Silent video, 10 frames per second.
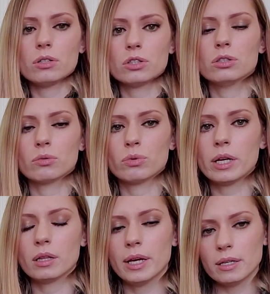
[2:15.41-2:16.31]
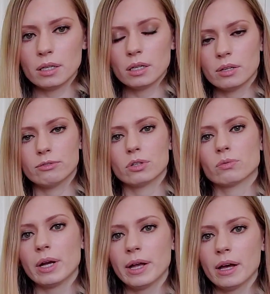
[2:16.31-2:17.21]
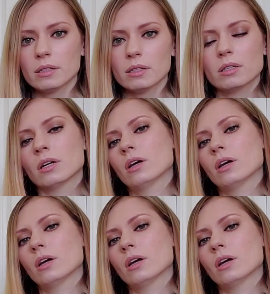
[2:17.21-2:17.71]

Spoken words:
onto your right leg if you're right-handed,